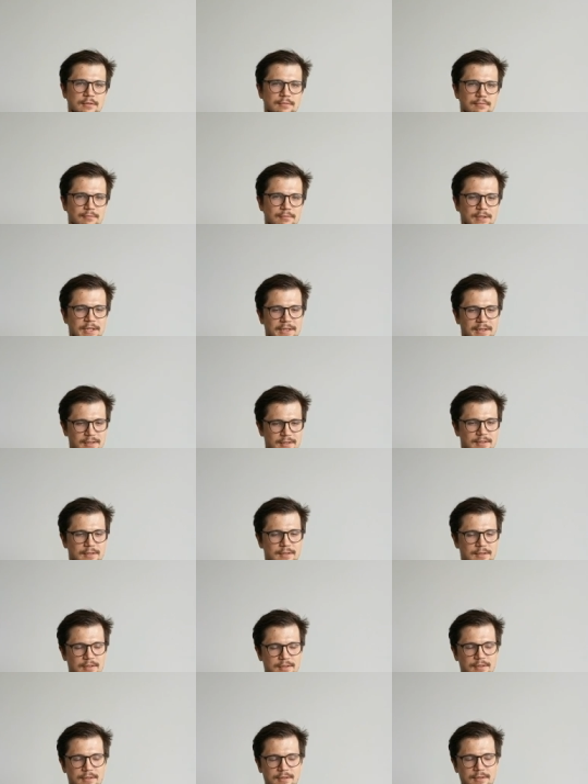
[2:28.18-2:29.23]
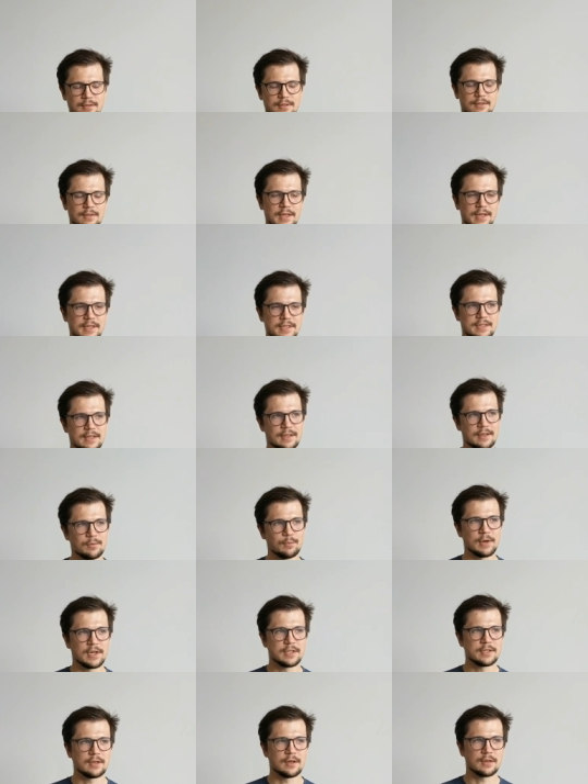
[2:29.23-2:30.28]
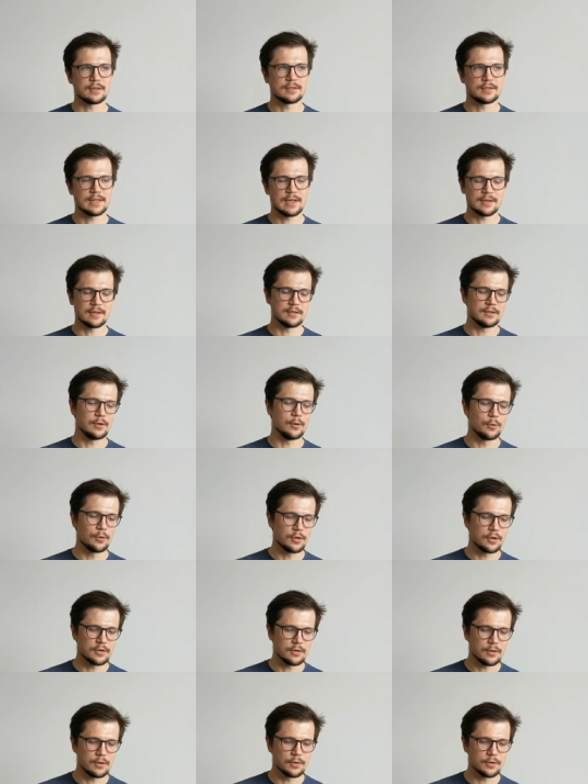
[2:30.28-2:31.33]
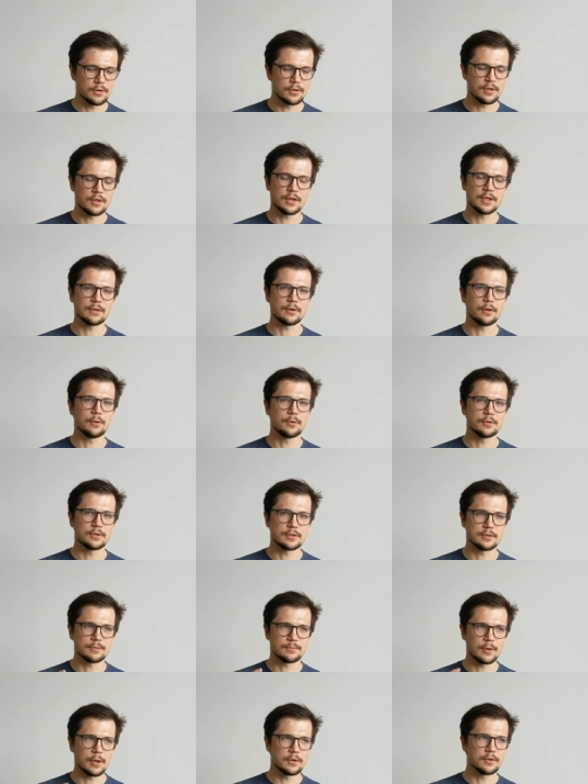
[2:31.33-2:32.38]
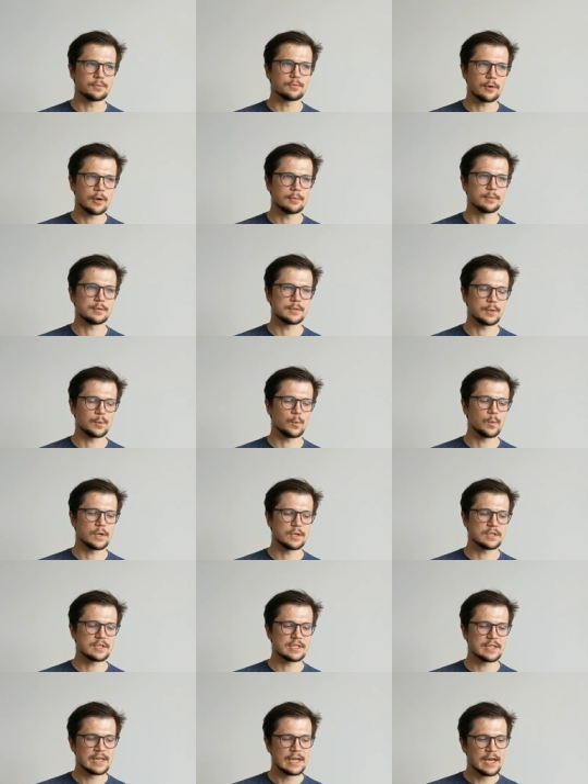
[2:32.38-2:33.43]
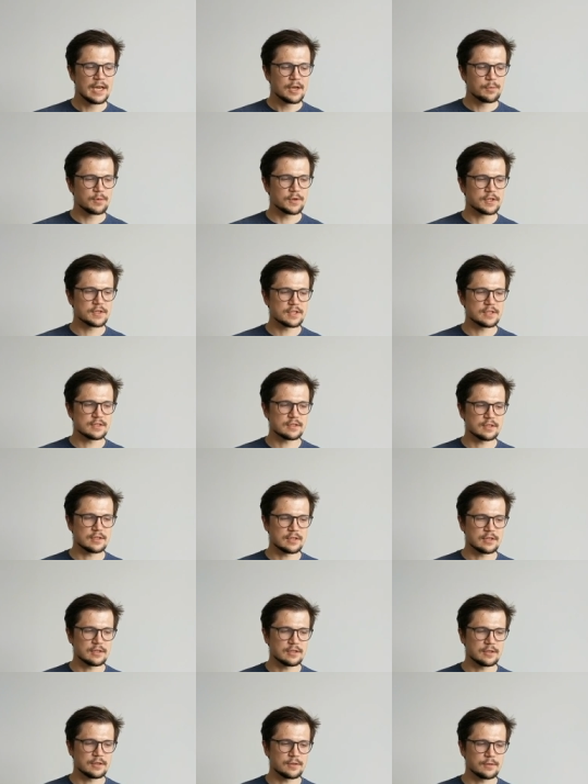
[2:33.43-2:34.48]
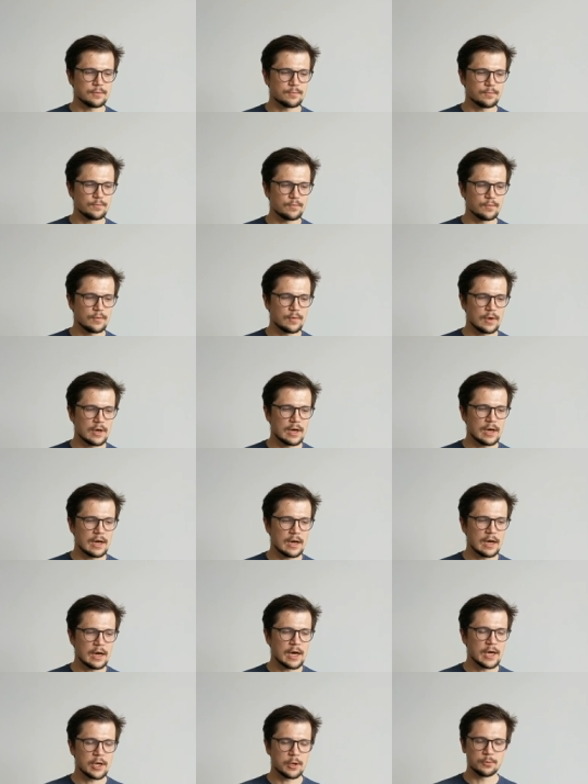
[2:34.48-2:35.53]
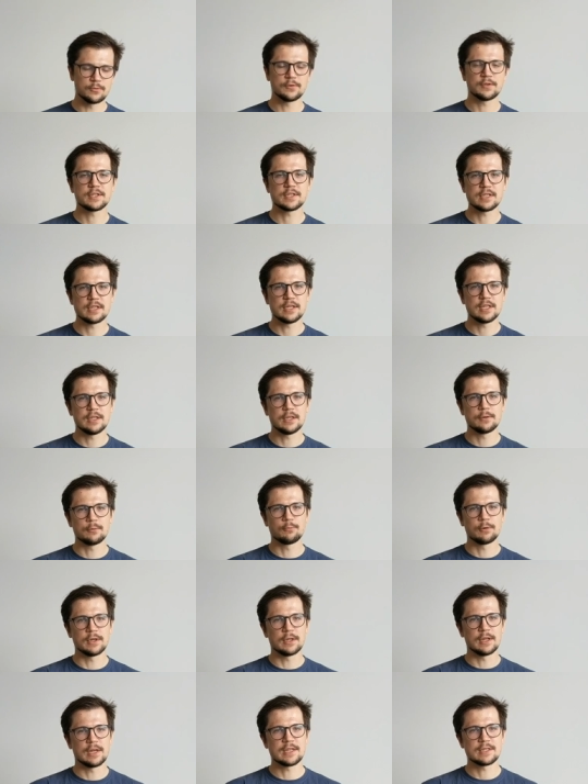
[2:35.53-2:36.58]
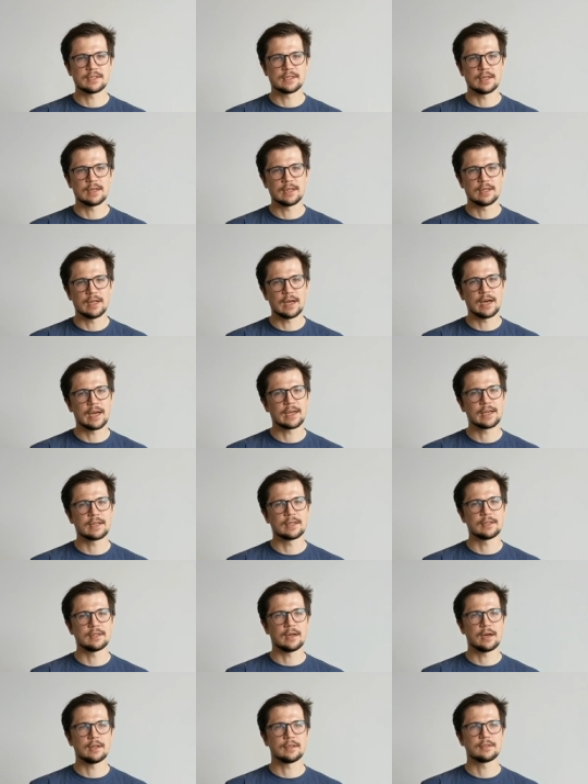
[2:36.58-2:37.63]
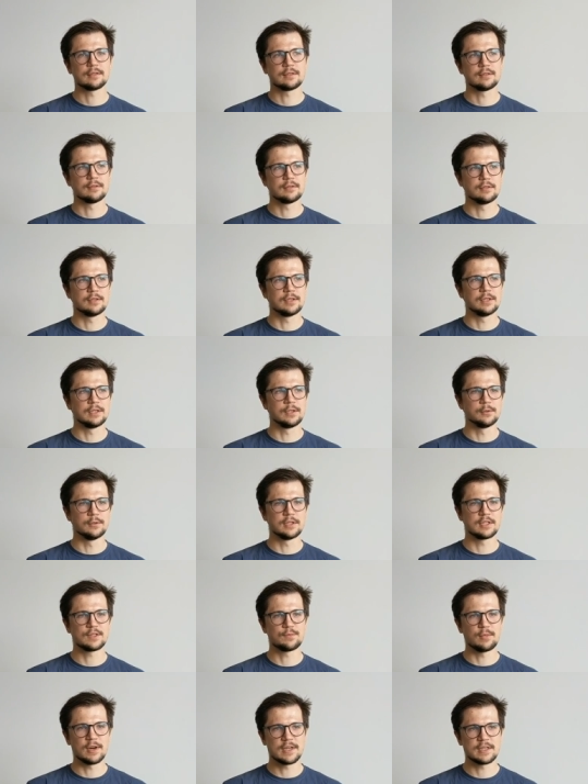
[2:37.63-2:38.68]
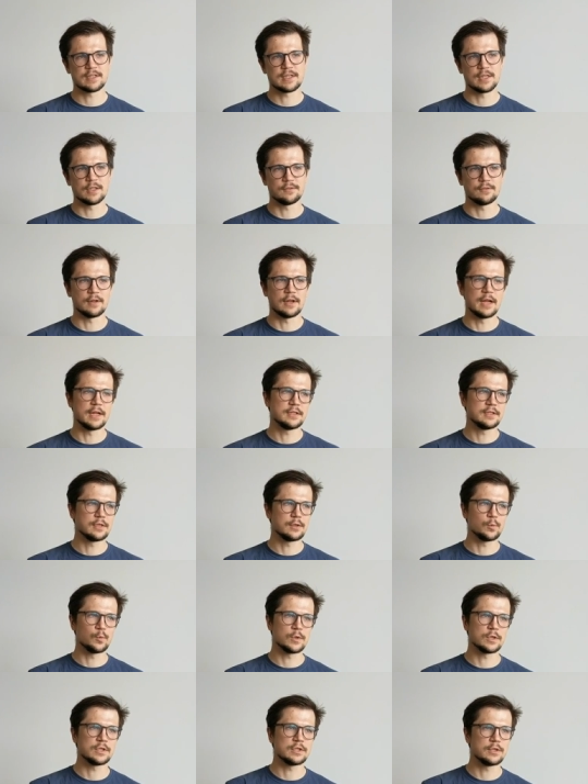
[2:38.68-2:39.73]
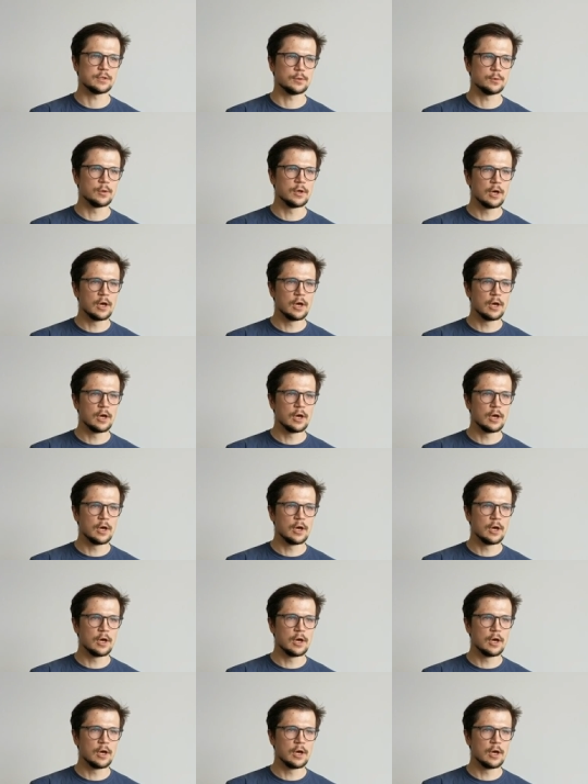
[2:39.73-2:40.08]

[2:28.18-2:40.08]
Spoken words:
like I said in my talk, tackle all the problems at once, because I obviously realized that I cannot do this myself. I didn't want to